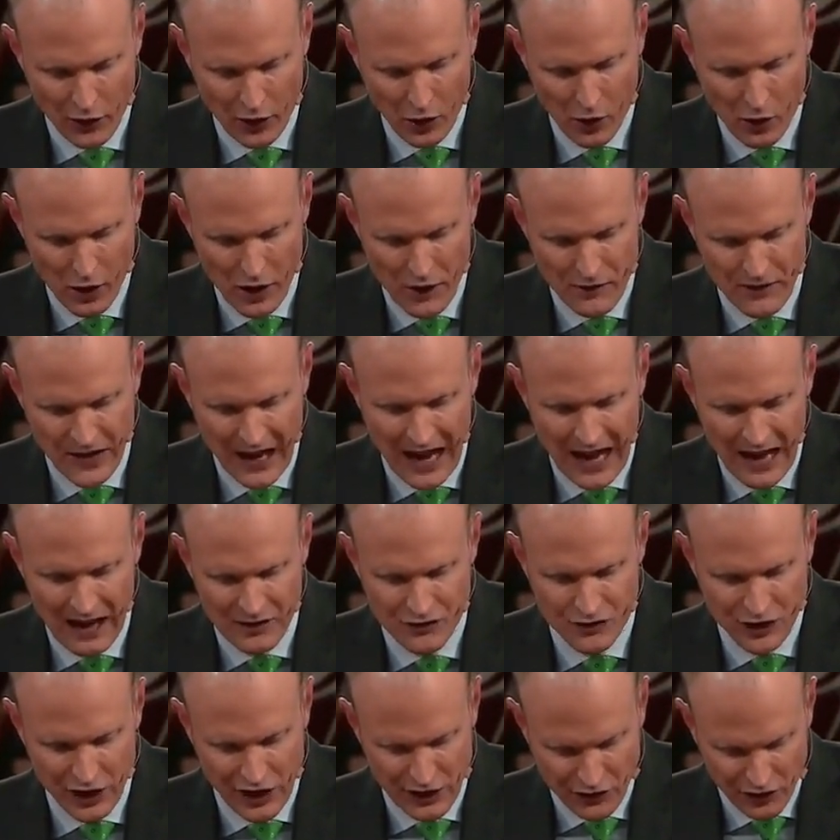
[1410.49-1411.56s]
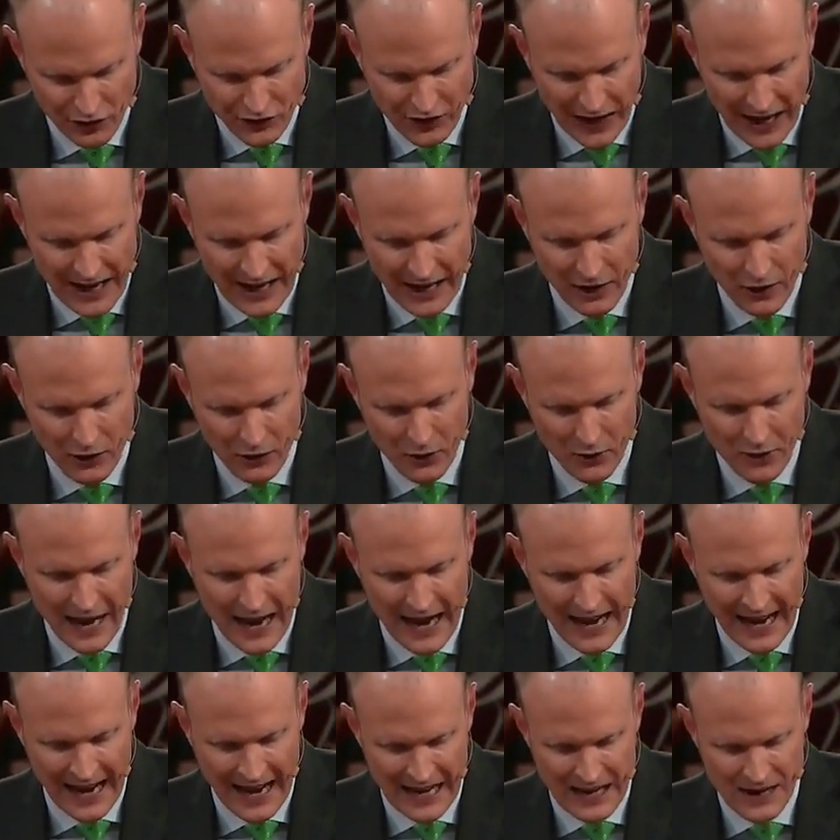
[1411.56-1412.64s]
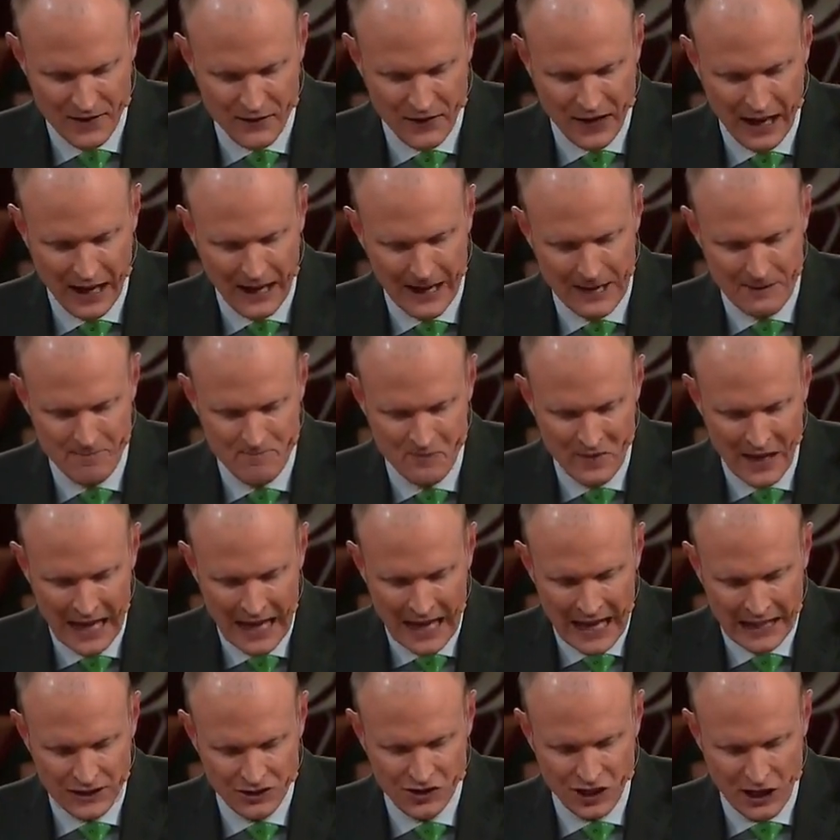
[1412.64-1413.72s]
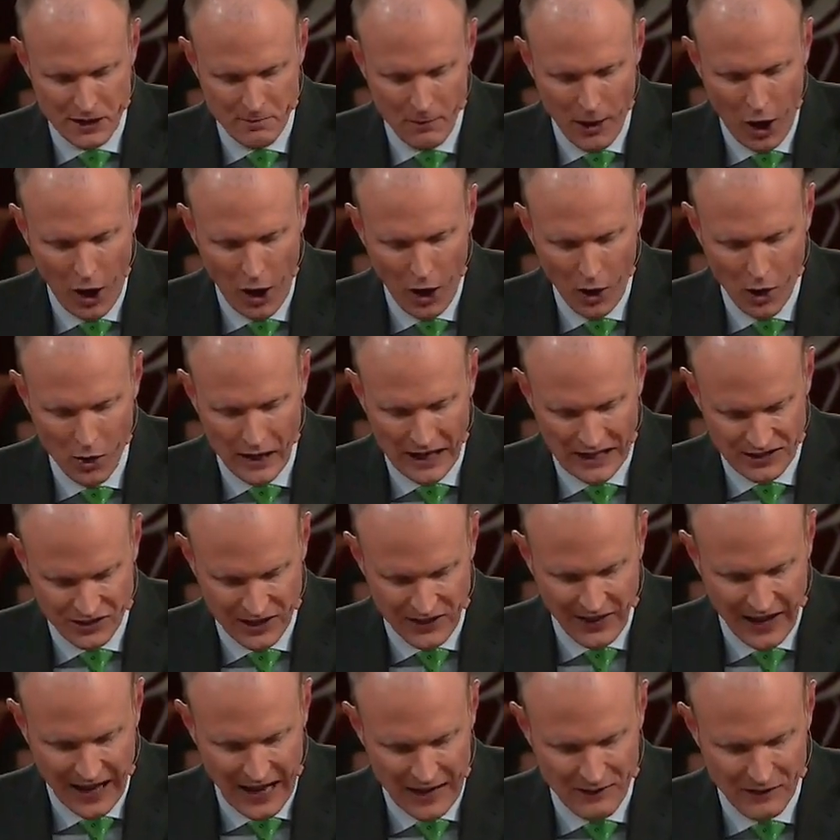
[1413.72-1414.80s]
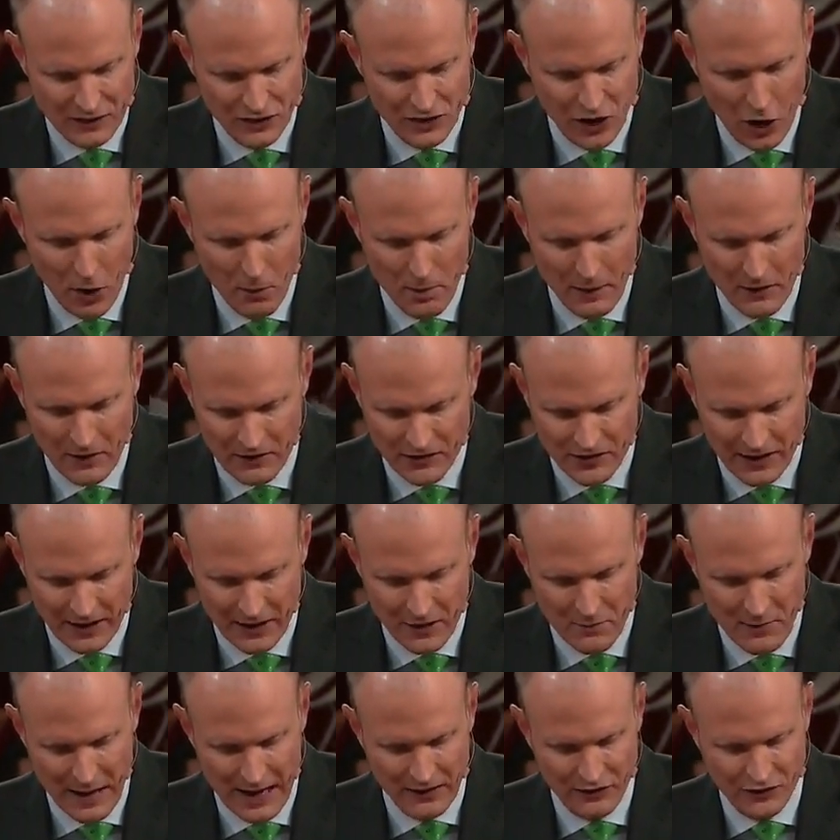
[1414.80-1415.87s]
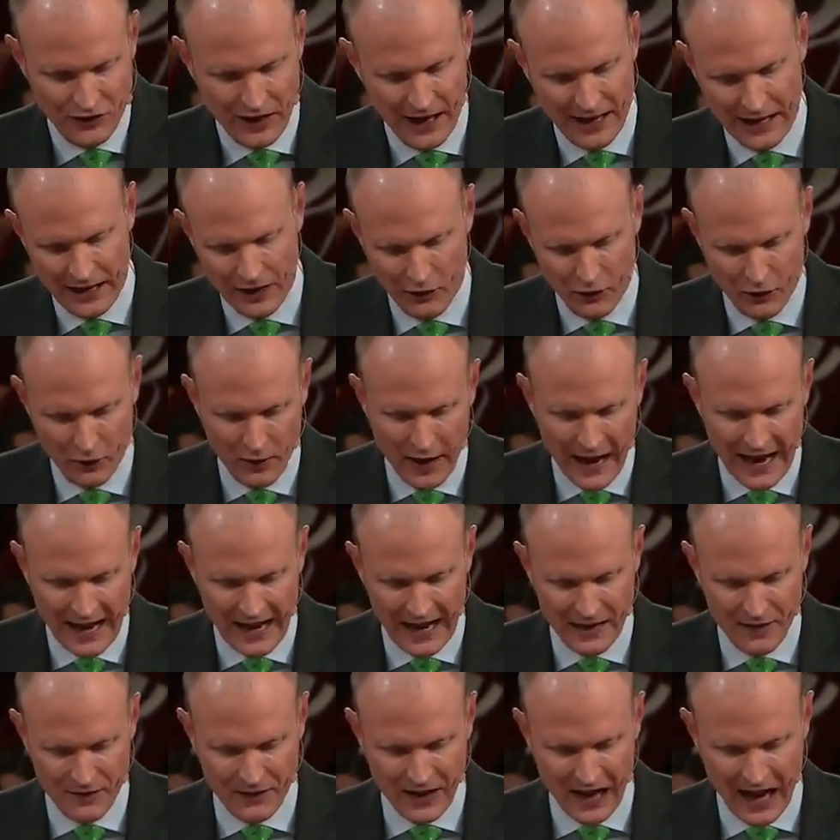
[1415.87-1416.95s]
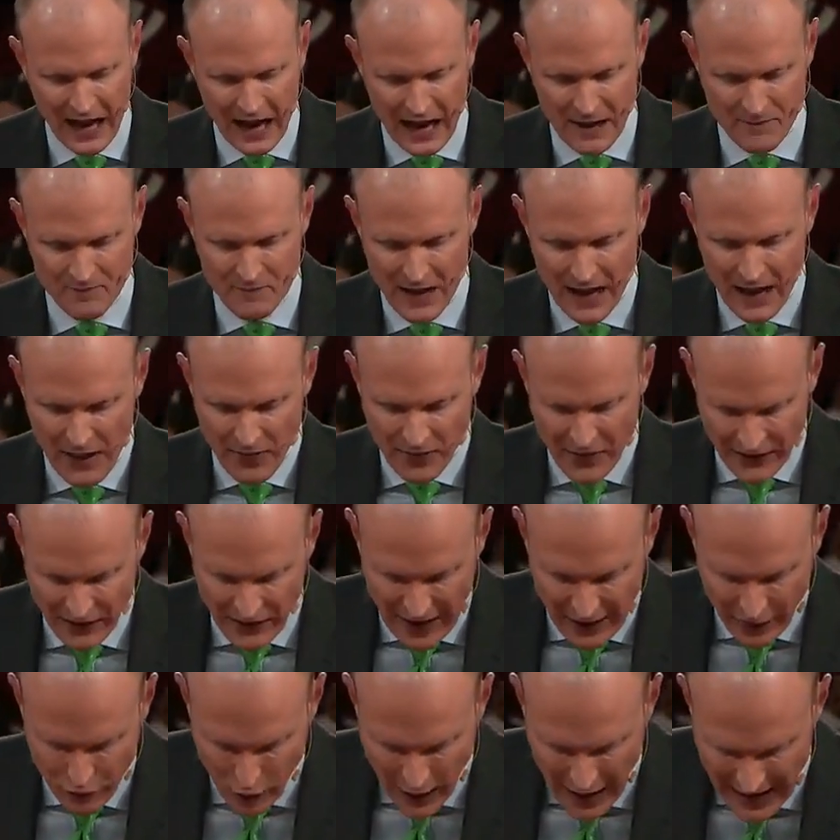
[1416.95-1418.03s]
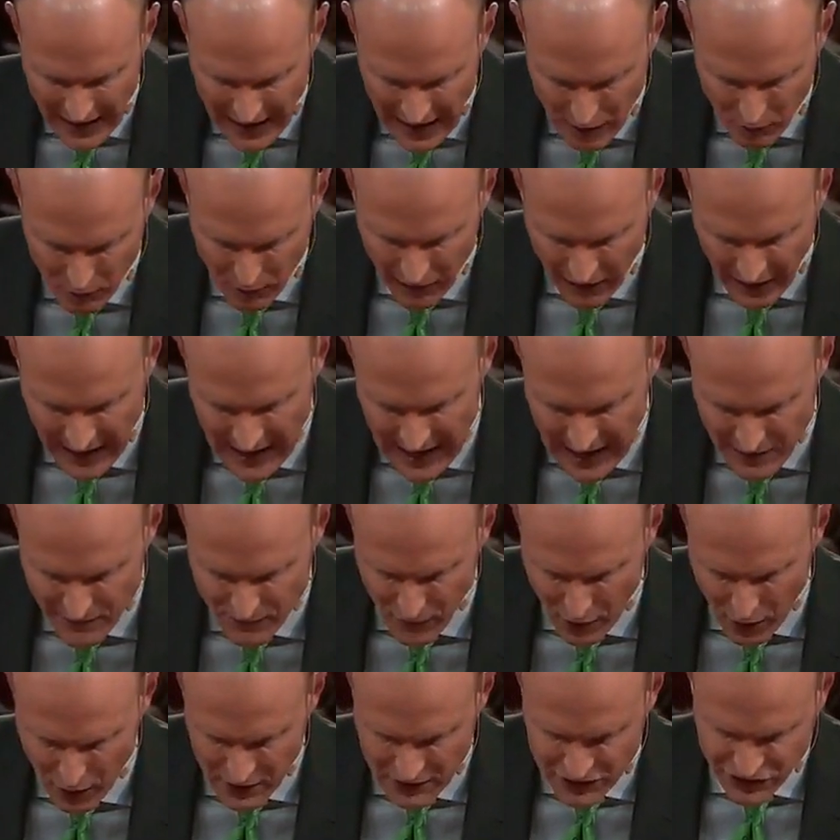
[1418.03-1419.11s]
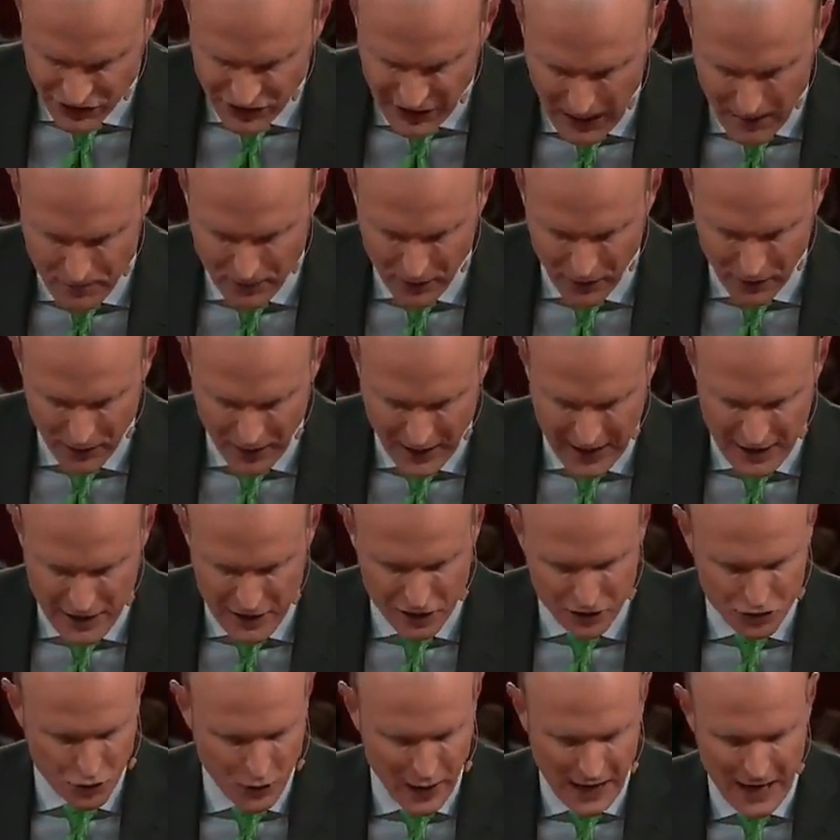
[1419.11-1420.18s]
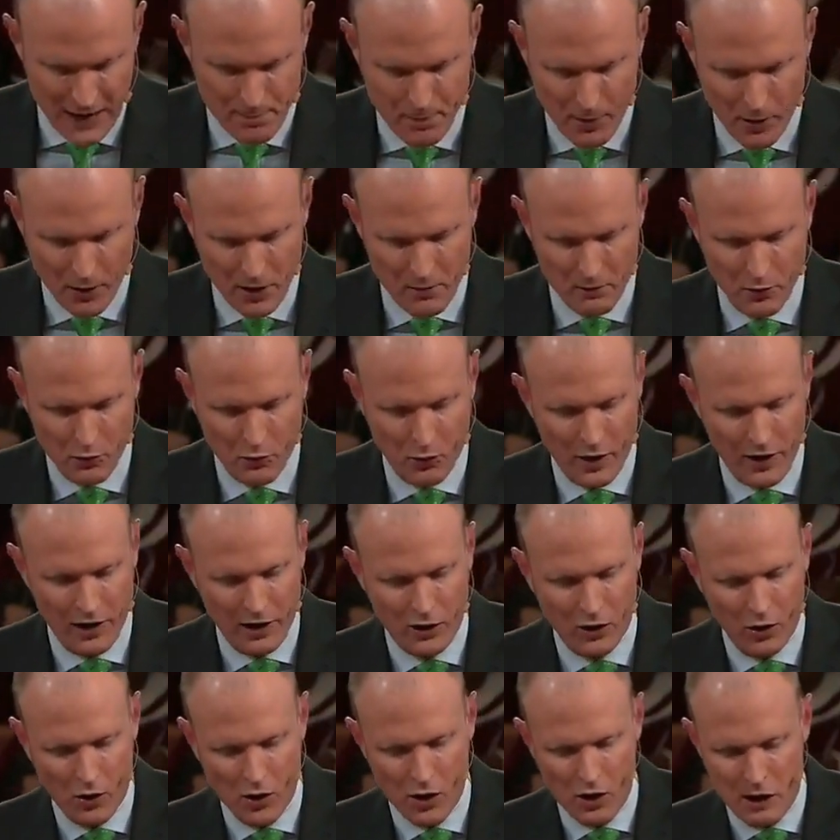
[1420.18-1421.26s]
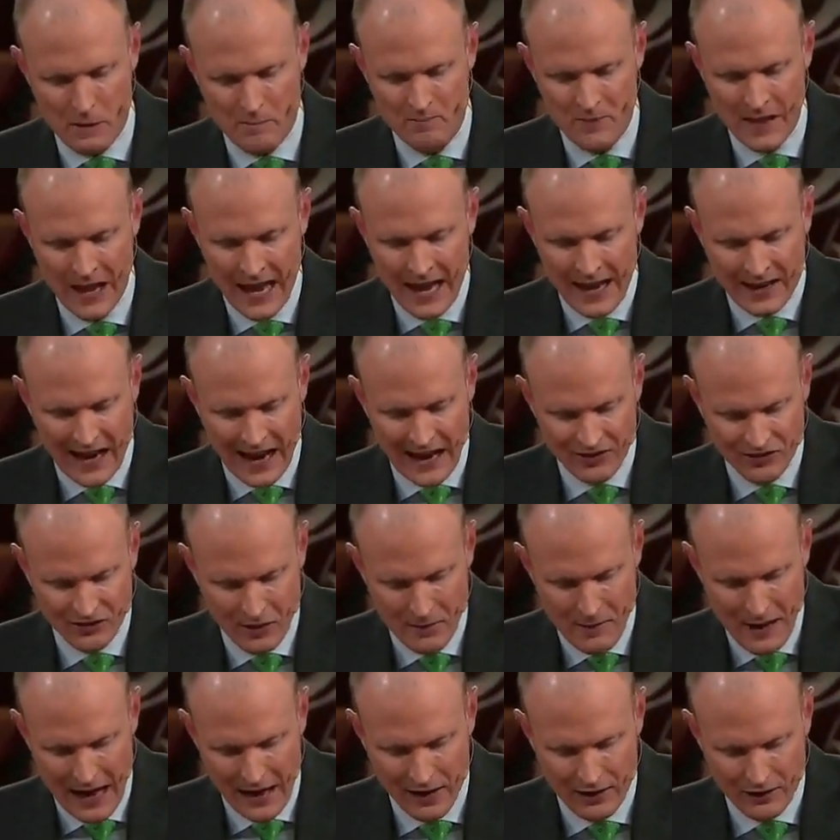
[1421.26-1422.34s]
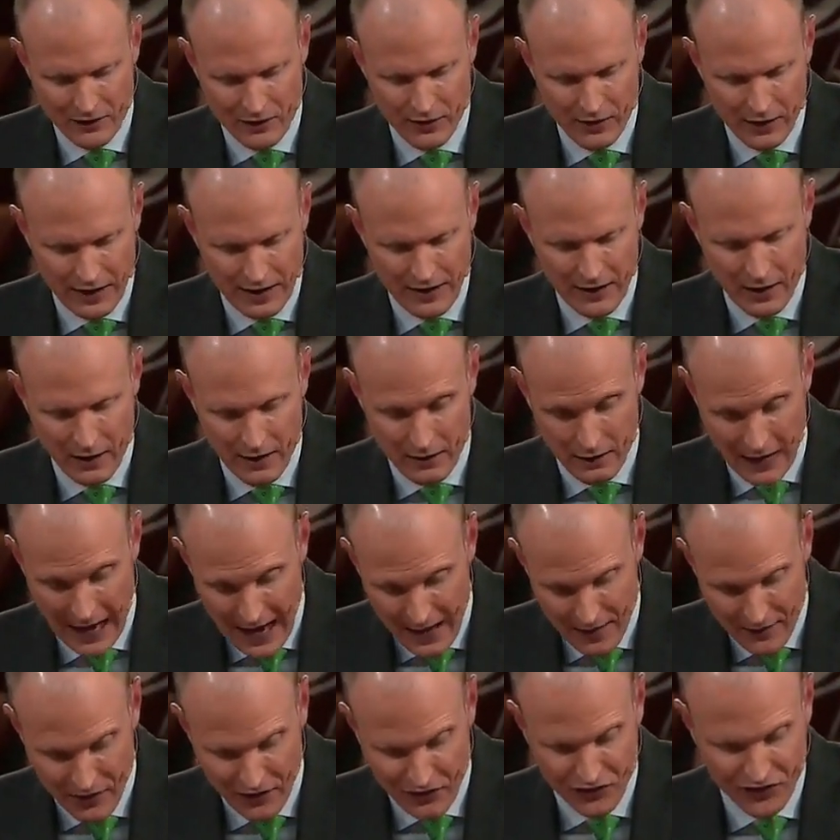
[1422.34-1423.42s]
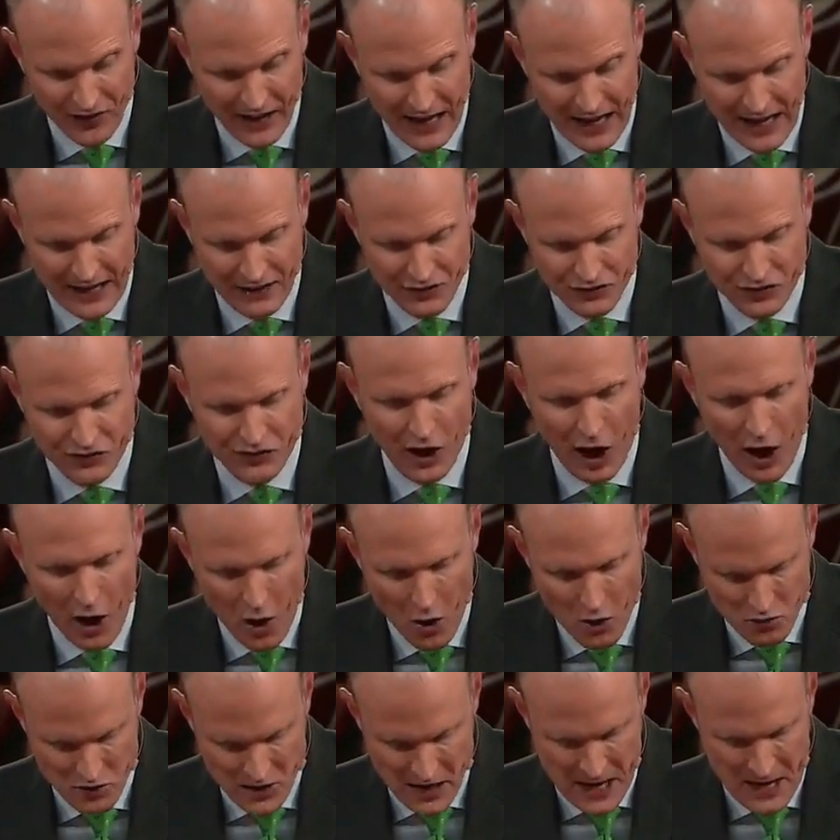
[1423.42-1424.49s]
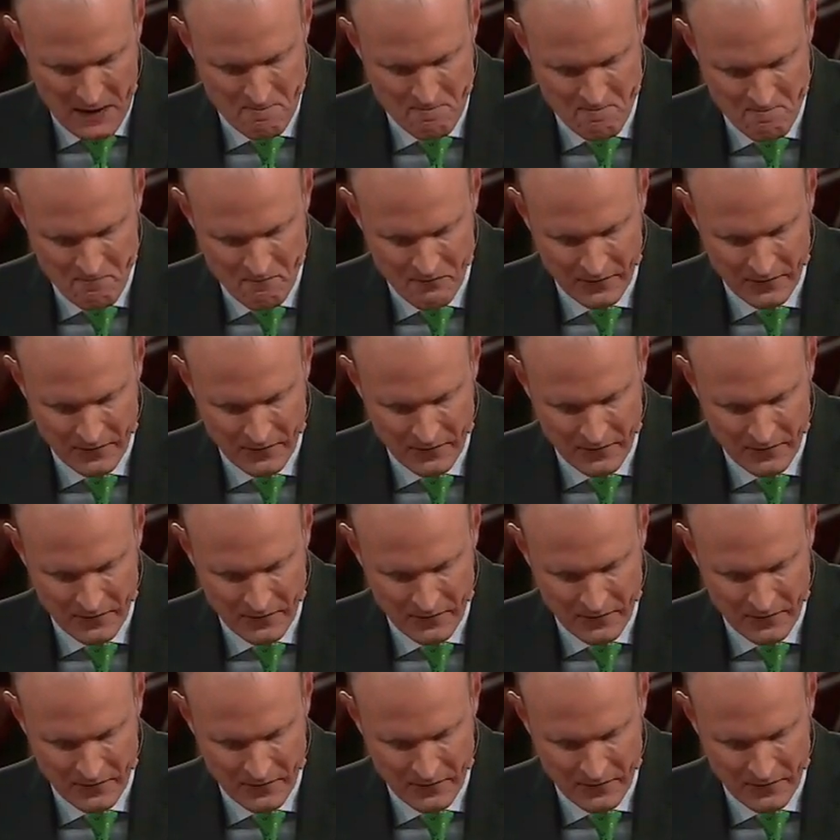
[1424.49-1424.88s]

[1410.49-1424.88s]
glory of God, Jesus standing on the right hand of God, and said, Behold, I see the heavens open, the Son of Man standing on the right hand of God. Then they cried out with a loud voice, stopped their ears, ran upon him with one accord, cast him out of the city, and stoned him.